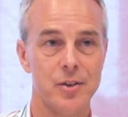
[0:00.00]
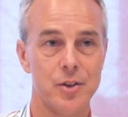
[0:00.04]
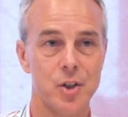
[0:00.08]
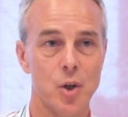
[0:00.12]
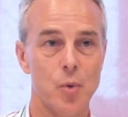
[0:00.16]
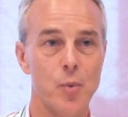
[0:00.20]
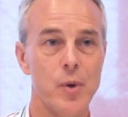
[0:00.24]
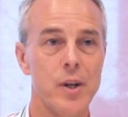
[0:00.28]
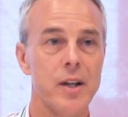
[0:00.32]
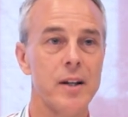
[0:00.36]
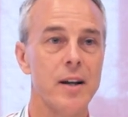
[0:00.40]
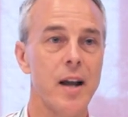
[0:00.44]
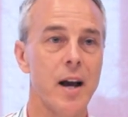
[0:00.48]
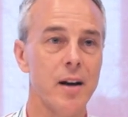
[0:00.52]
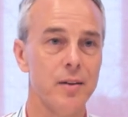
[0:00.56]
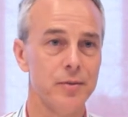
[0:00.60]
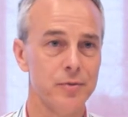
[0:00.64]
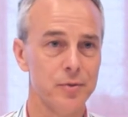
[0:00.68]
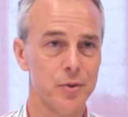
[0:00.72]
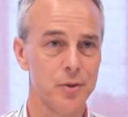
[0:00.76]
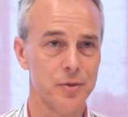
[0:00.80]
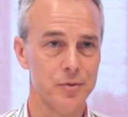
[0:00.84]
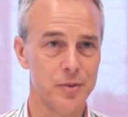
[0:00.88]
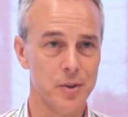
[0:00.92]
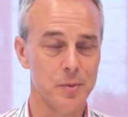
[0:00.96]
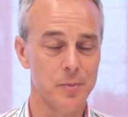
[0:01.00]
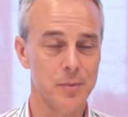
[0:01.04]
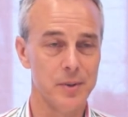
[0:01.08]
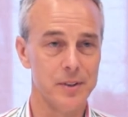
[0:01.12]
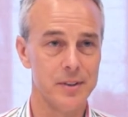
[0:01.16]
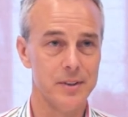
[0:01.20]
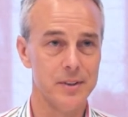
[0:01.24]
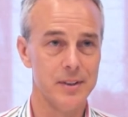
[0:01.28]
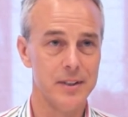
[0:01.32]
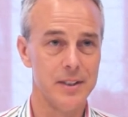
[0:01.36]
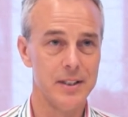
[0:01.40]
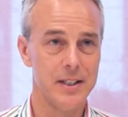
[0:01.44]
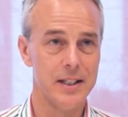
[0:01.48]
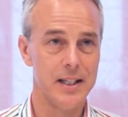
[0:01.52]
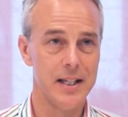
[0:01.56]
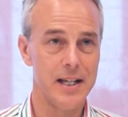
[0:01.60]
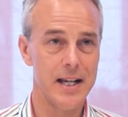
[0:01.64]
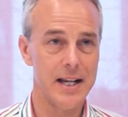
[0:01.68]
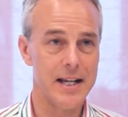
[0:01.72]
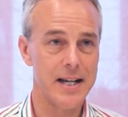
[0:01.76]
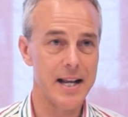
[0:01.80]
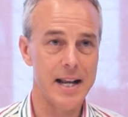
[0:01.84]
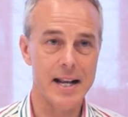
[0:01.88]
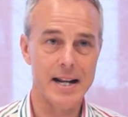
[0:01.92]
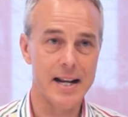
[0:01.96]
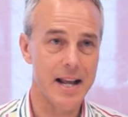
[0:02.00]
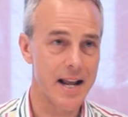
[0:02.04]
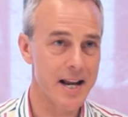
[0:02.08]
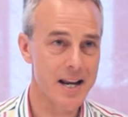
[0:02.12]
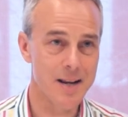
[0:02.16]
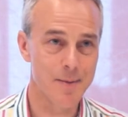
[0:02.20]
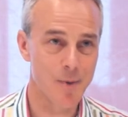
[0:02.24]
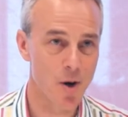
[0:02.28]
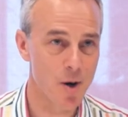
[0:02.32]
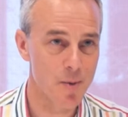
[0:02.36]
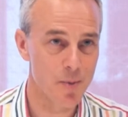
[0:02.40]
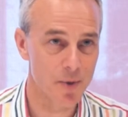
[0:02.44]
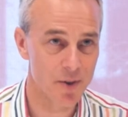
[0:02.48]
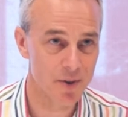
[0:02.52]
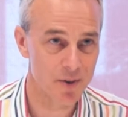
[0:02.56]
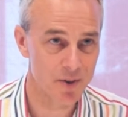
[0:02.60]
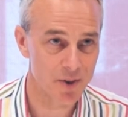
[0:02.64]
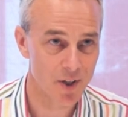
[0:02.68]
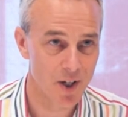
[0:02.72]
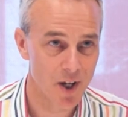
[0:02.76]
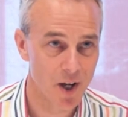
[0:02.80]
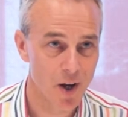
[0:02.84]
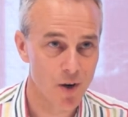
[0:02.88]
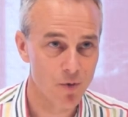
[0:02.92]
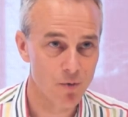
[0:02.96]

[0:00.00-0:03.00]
So we can have fulfillment in any moment